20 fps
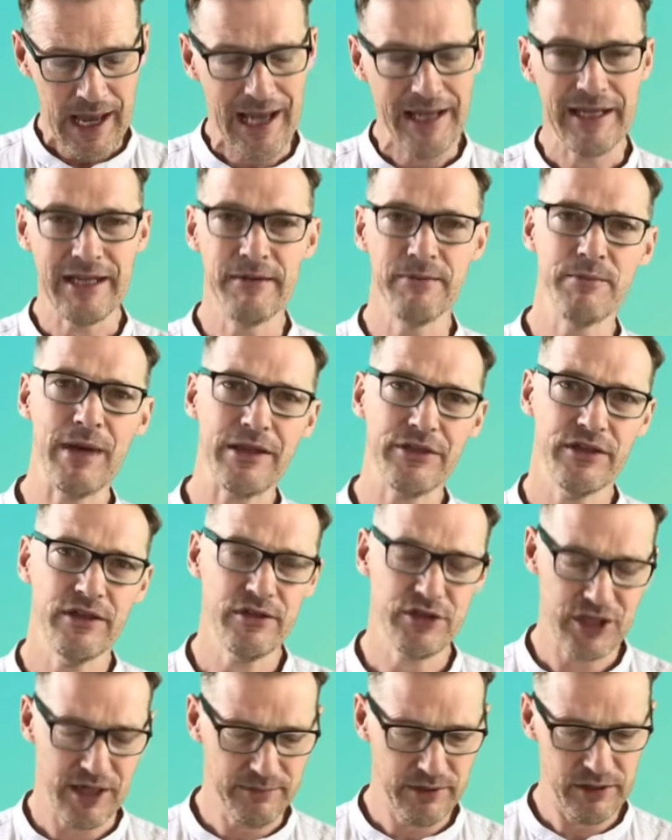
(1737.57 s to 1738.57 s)
And in
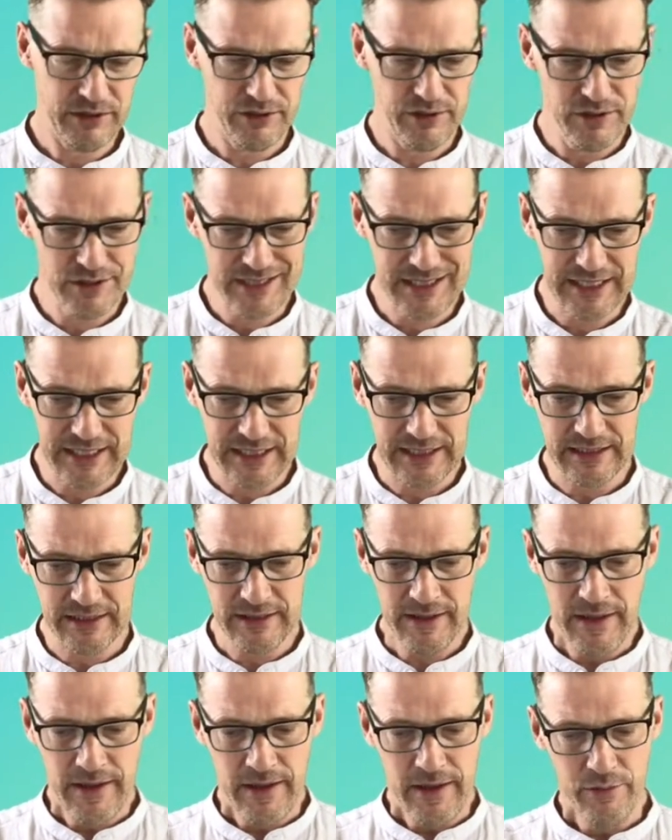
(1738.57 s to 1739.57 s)
Matthew chapter
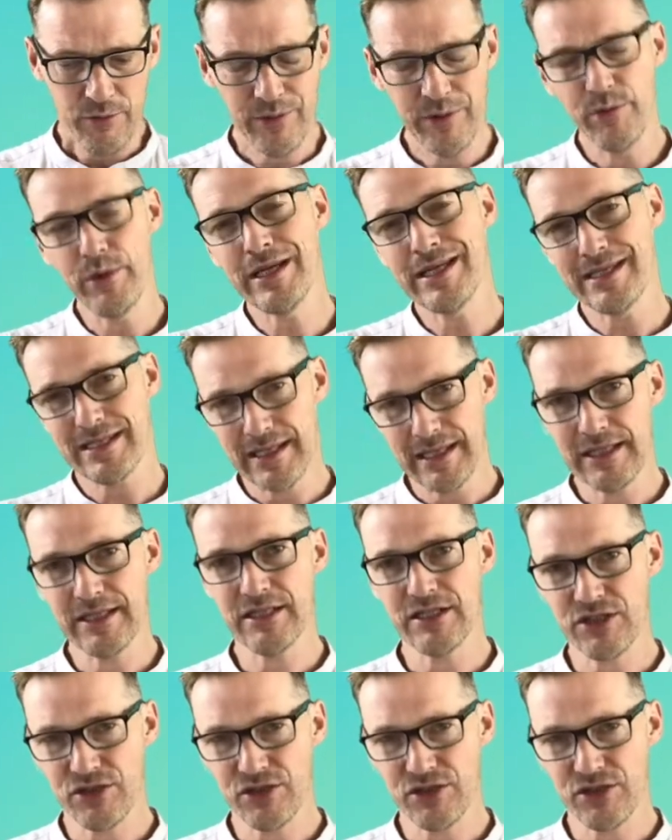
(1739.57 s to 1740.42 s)
13, we, see